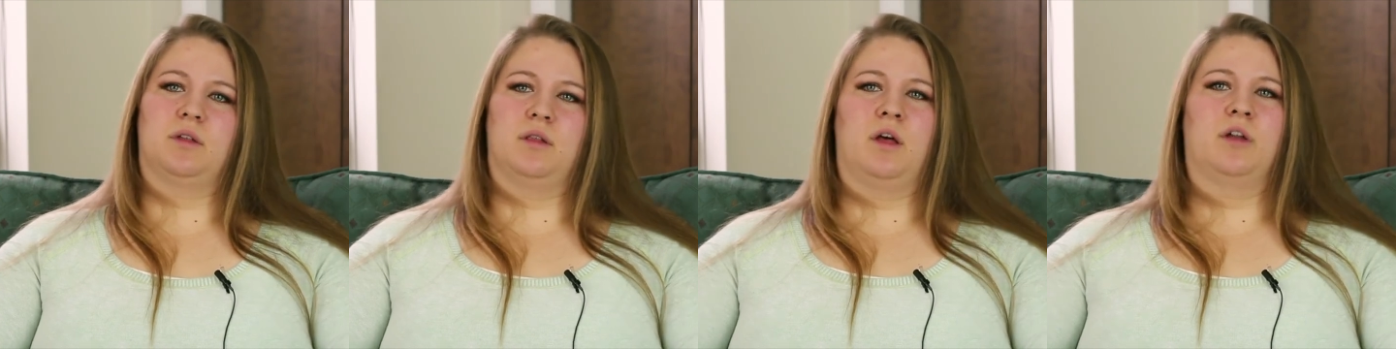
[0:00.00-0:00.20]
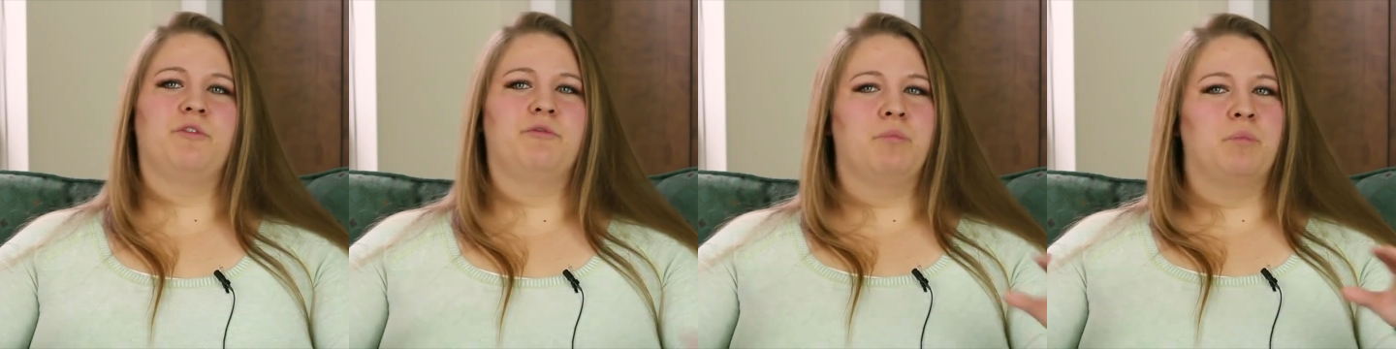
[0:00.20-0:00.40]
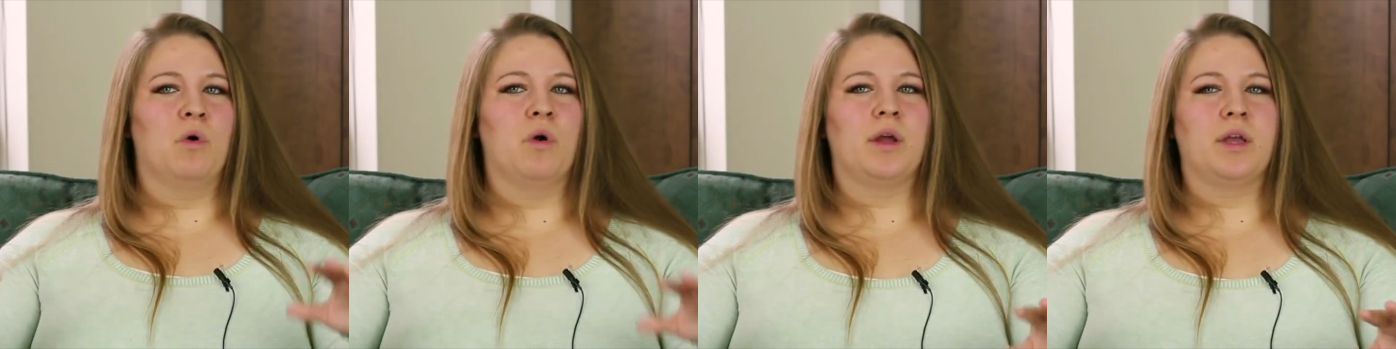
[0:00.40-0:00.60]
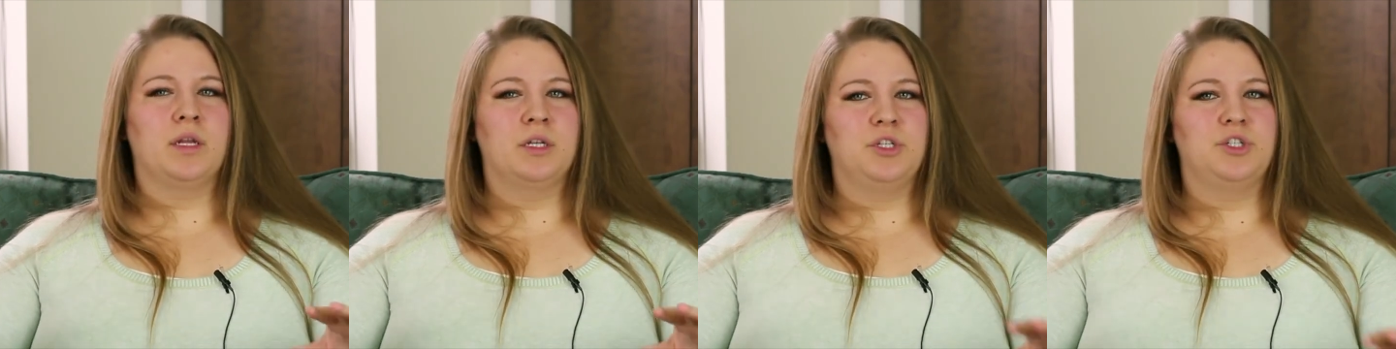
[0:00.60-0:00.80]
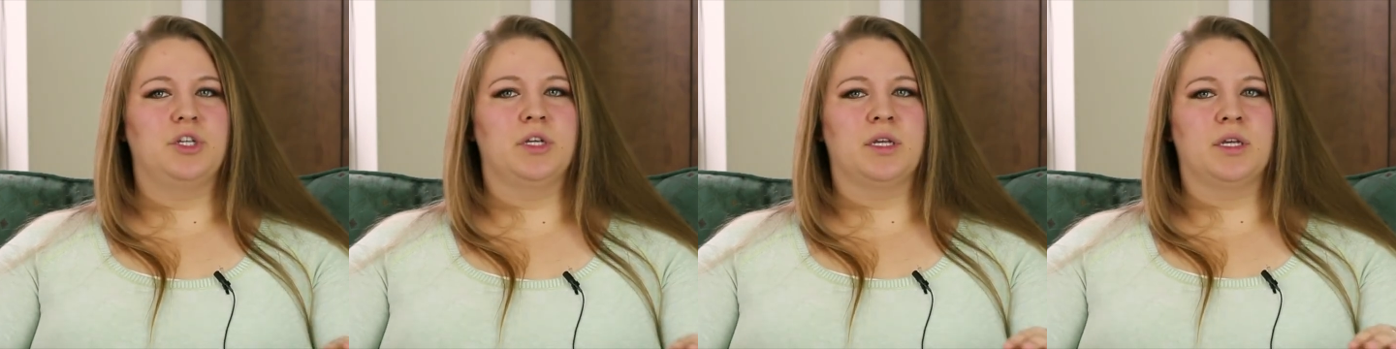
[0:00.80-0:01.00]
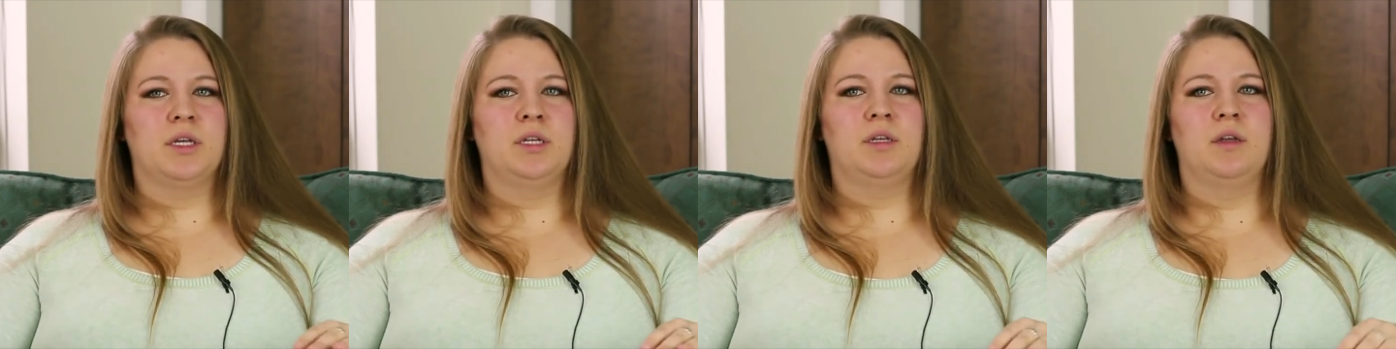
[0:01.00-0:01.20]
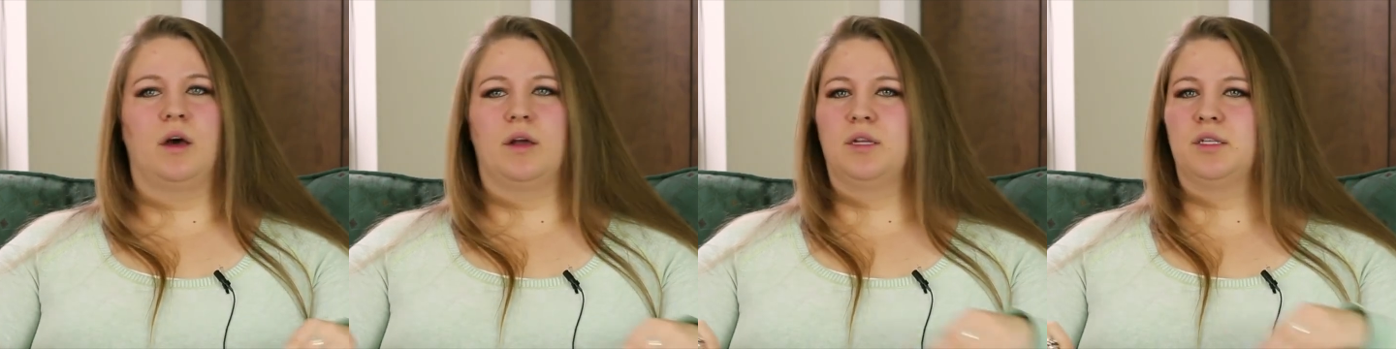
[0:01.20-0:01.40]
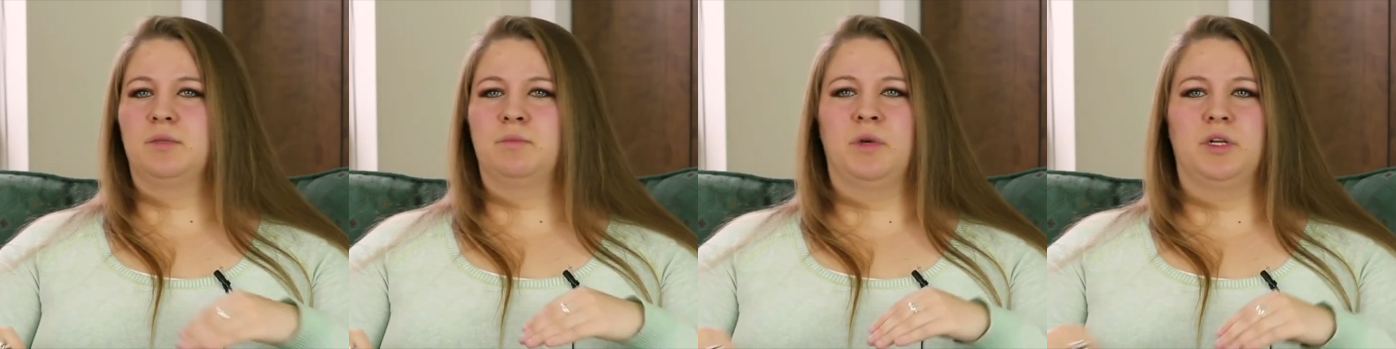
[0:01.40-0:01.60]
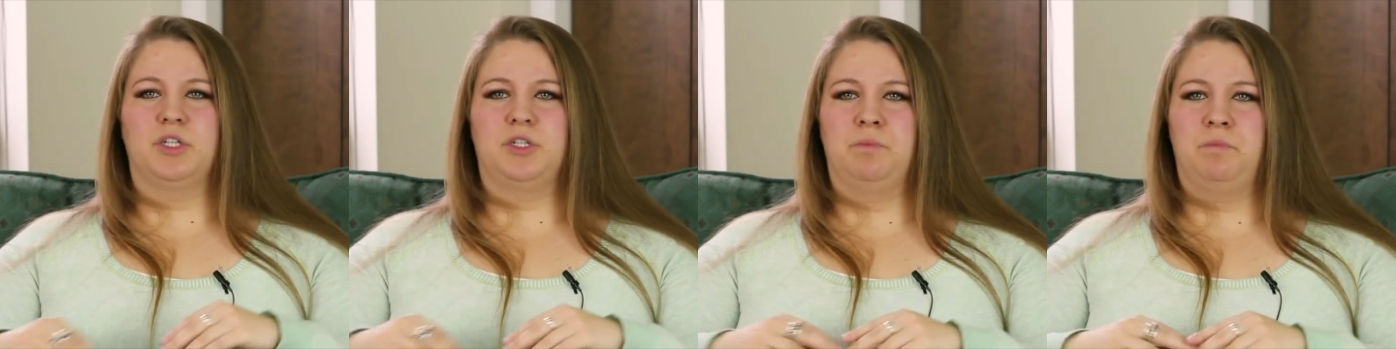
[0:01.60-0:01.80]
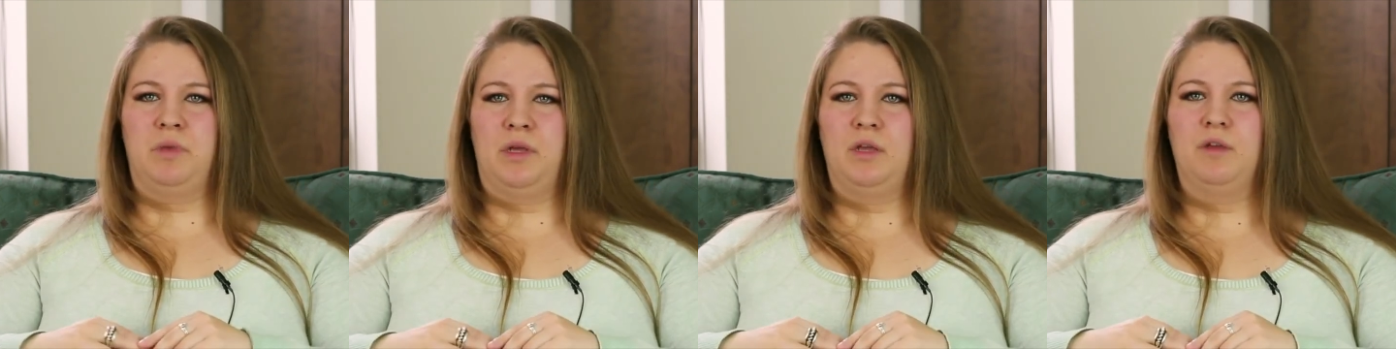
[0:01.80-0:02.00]
A lot of pork and chicken, not as
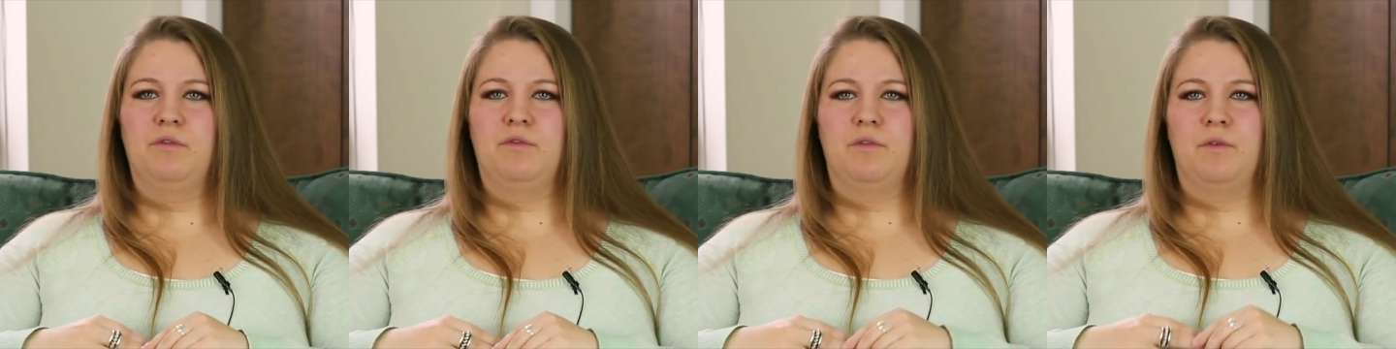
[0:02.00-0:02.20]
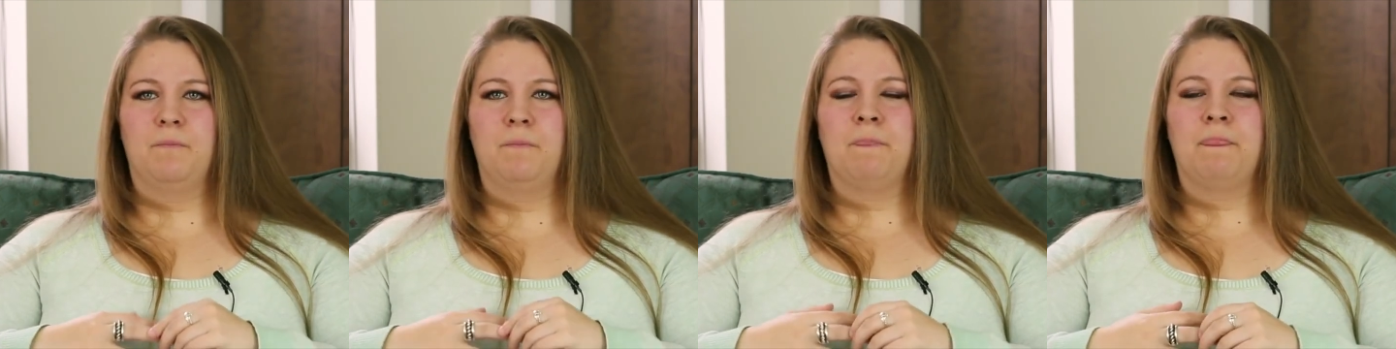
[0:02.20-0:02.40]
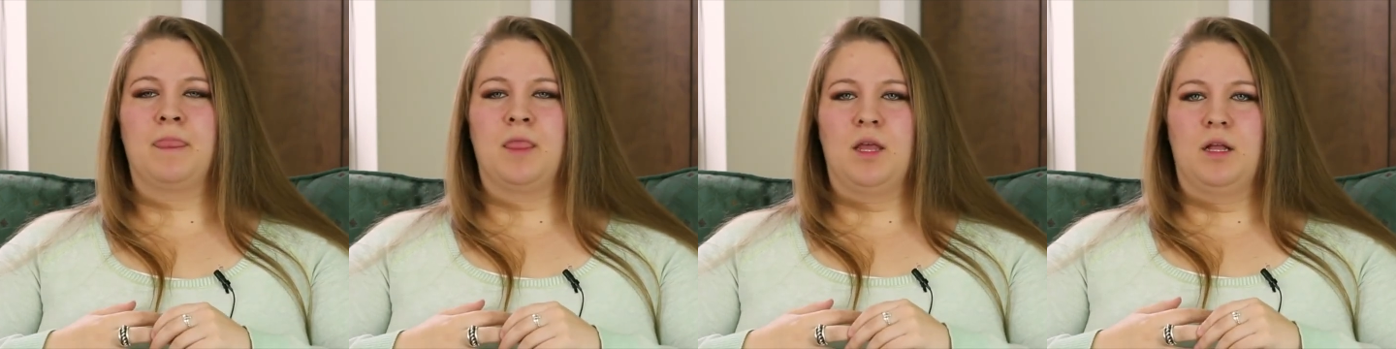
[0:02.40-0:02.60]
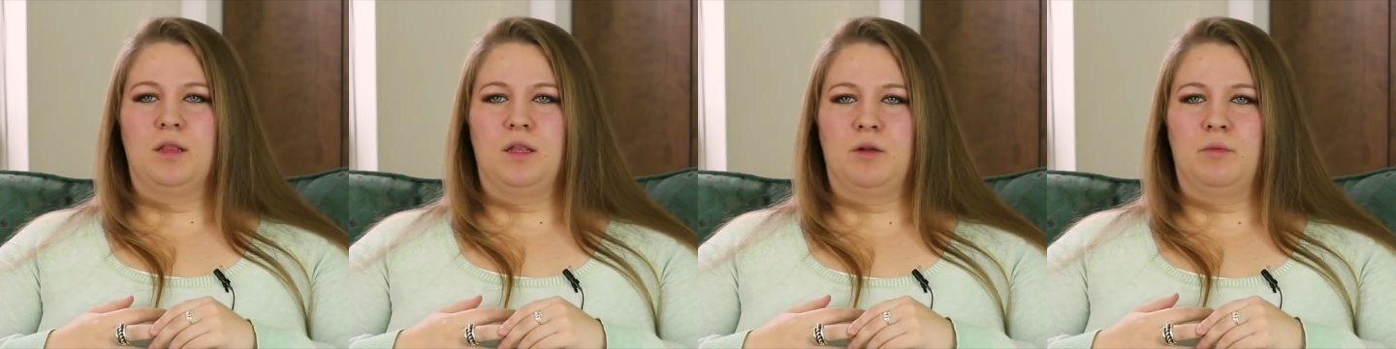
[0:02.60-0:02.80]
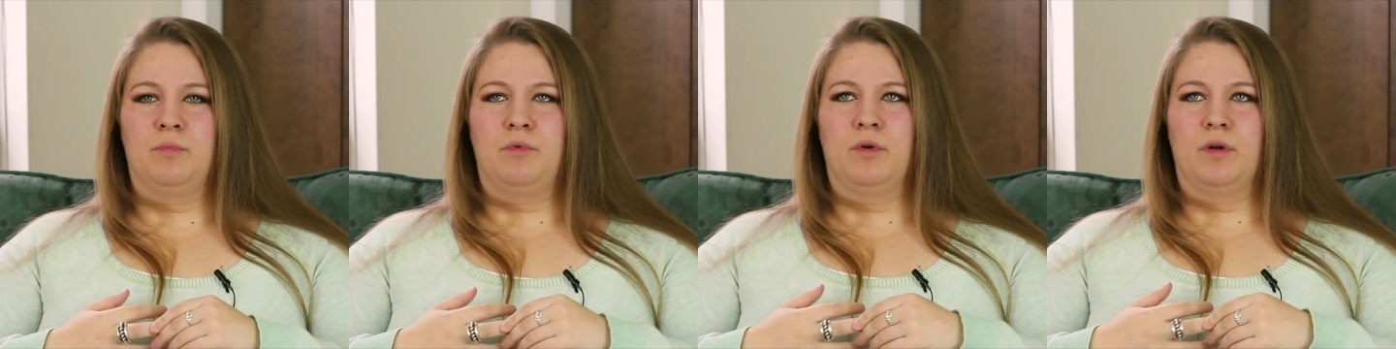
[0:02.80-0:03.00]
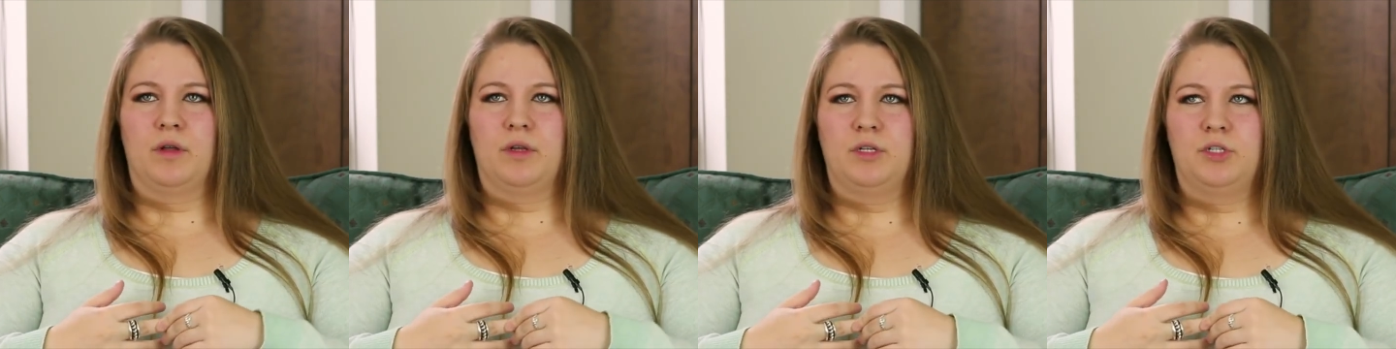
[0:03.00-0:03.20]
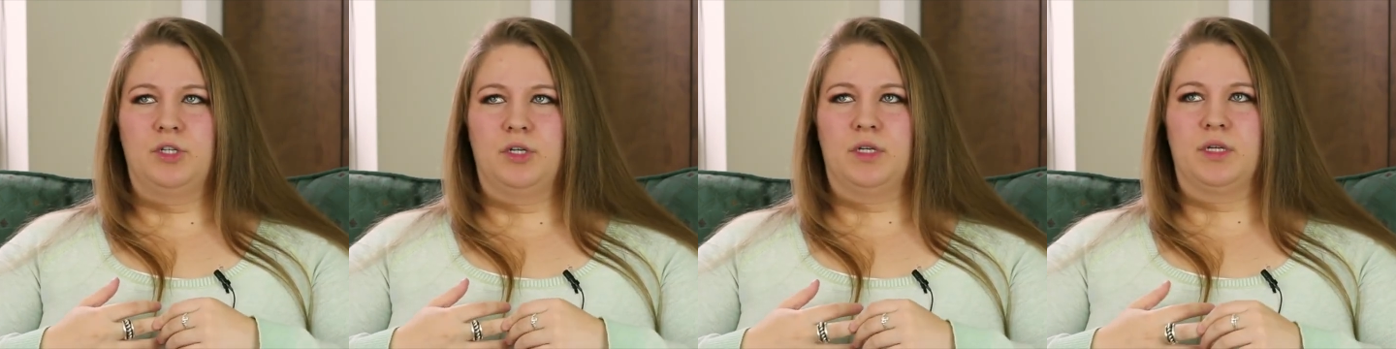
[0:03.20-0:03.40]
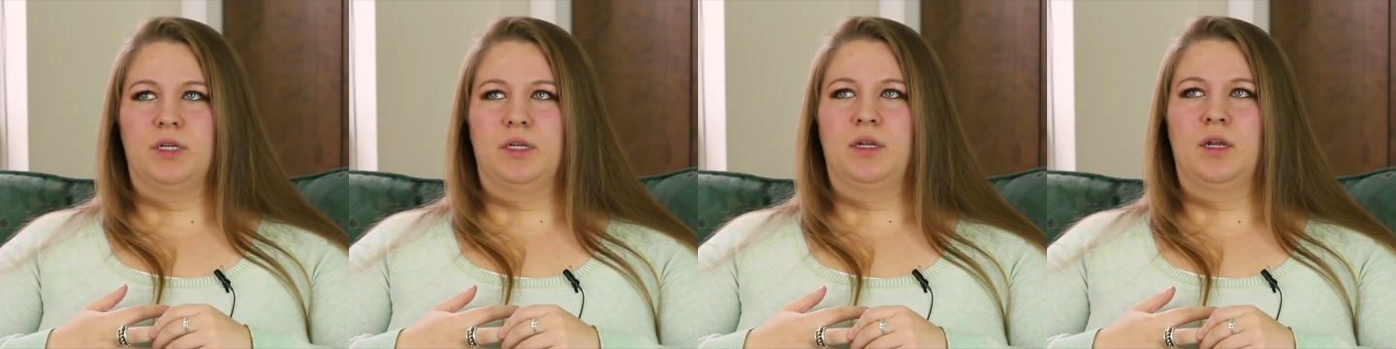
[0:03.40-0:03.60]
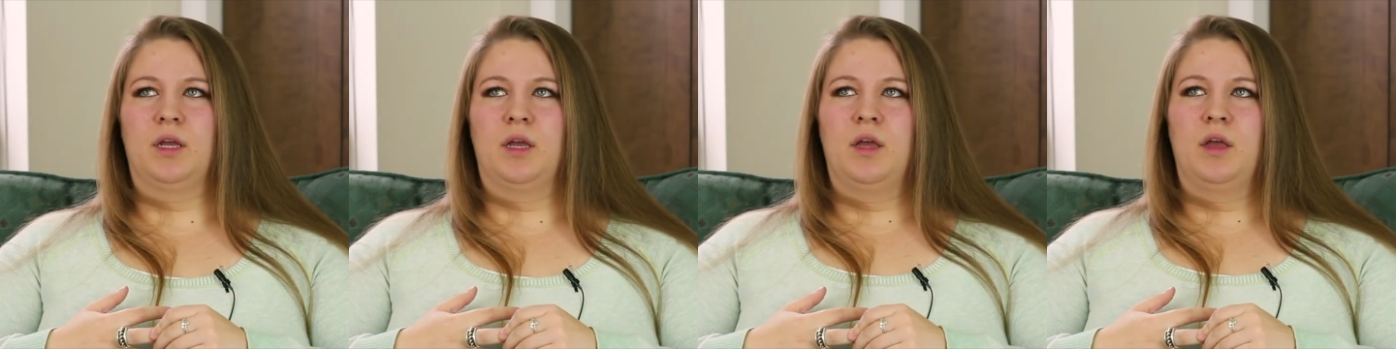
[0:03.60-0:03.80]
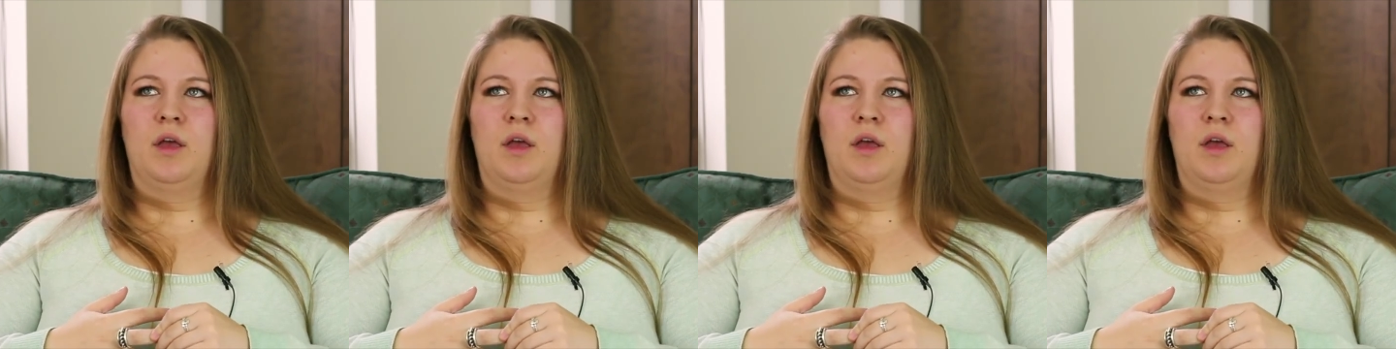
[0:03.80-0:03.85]
much beef. A lot of pork, chicken,